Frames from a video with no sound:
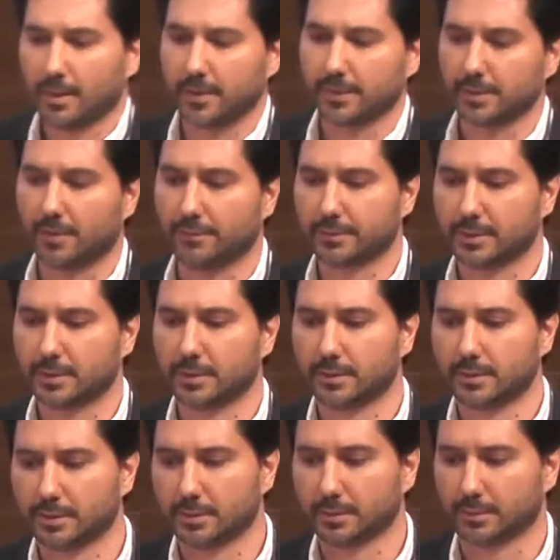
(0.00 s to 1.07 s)
And
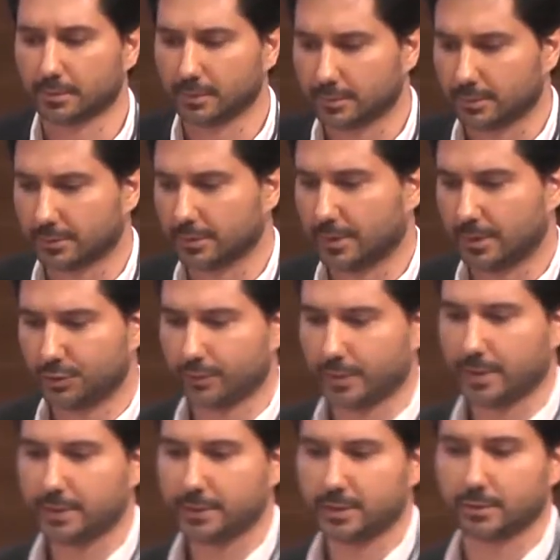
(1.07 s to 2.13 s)
after the
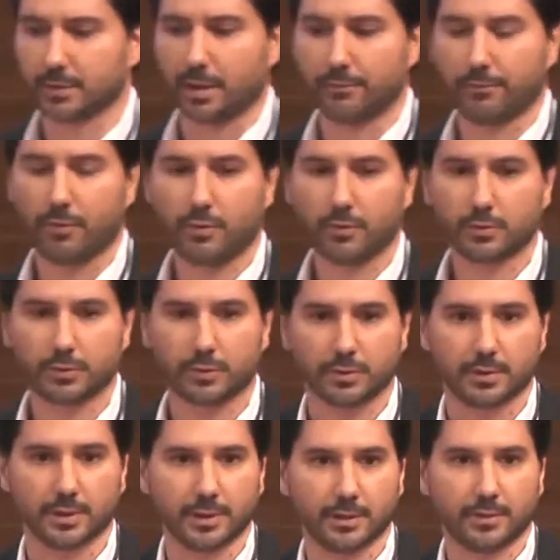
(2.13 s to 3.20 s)
education, I
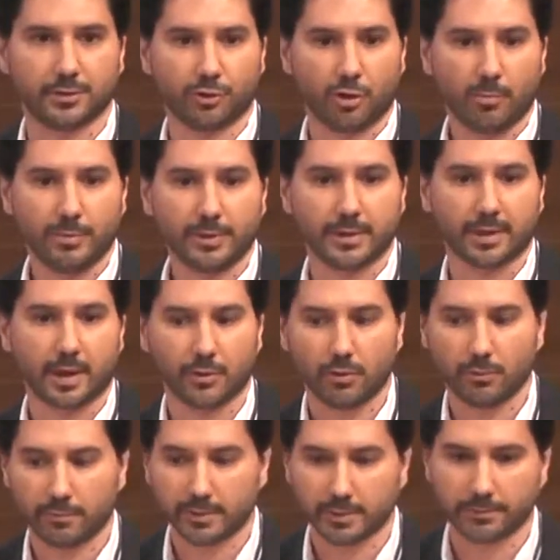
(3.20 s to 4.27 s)
worked in Germany, in
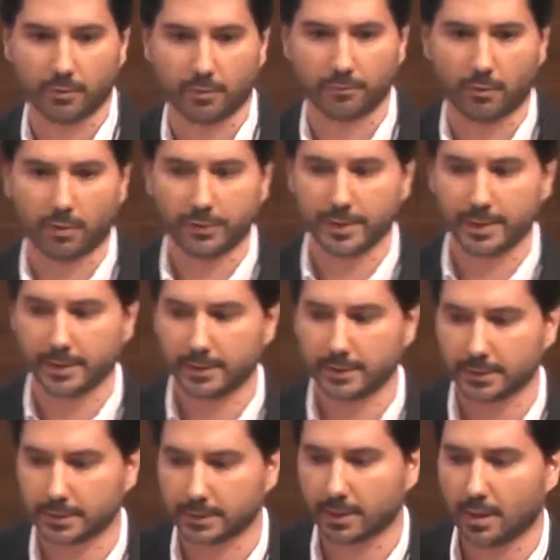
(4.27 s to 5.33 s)
Hanover, for 4
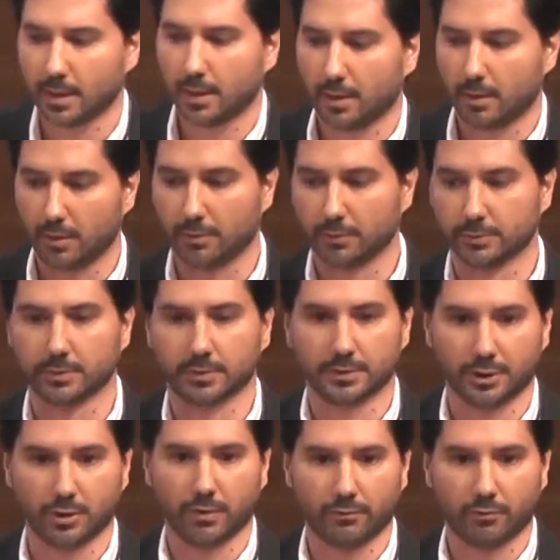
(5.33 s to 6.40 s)
years on
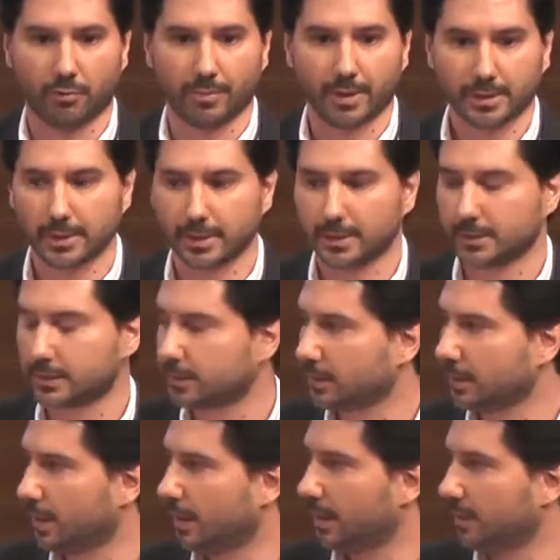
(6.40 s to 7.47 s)
geoinformatics.
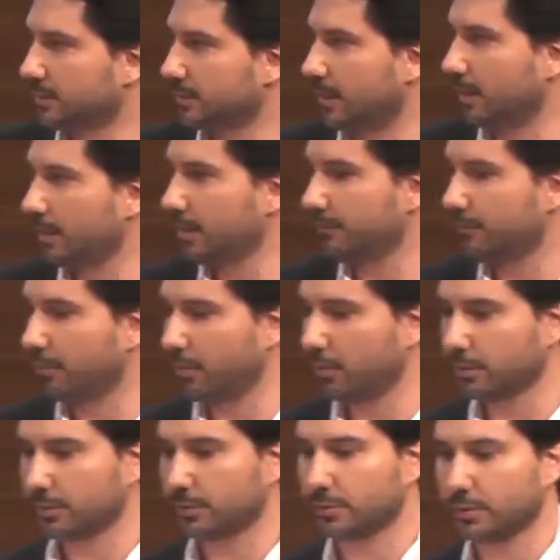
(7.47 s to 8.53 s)
Salih
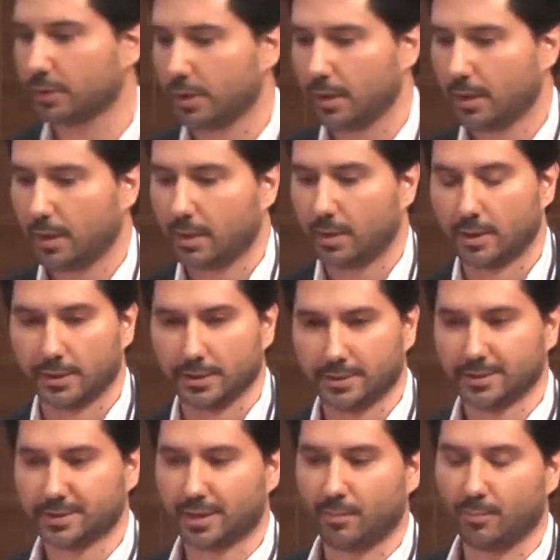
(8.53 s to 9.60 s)
worked in
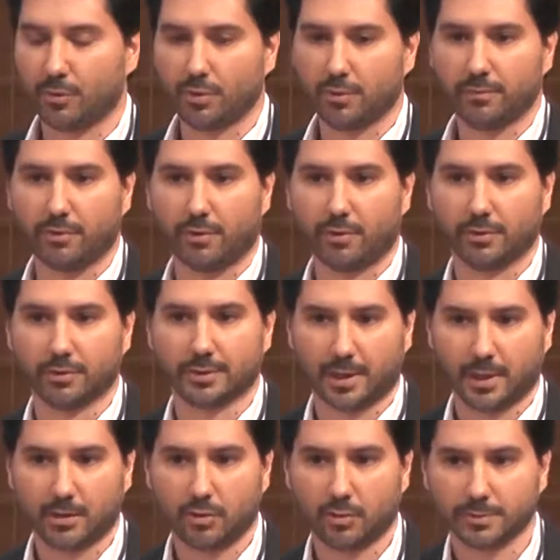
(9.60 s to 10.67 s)
Istanbul for
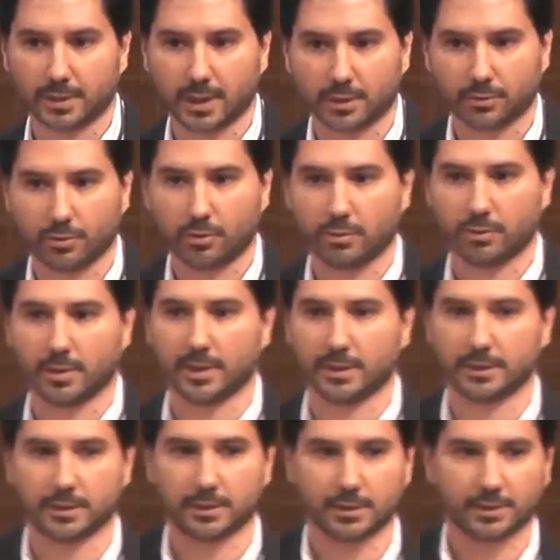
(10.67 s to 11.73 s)
telecom sector
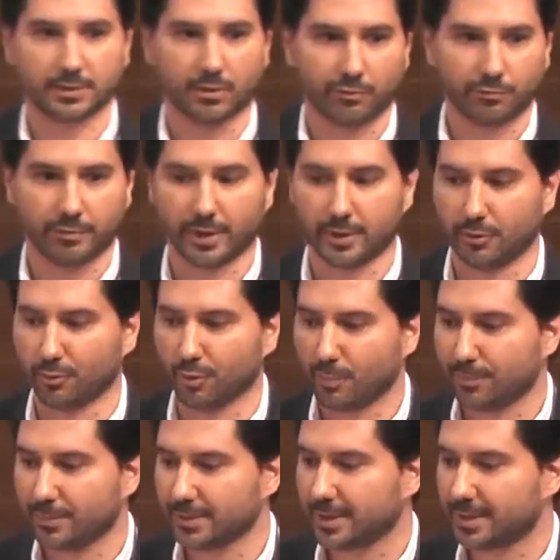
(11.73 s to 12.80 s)
as software
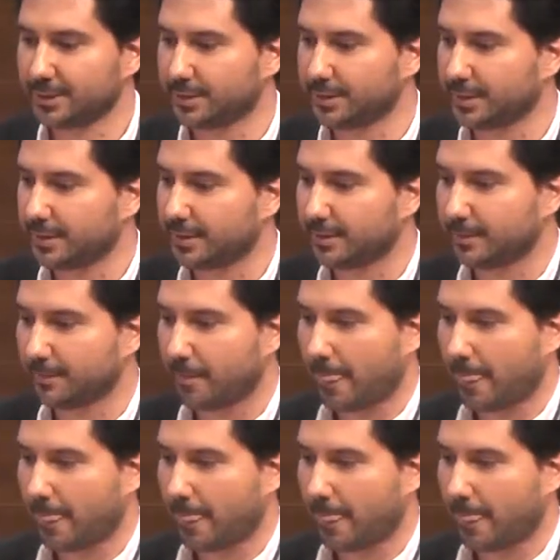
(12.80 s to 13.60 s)
development engineer.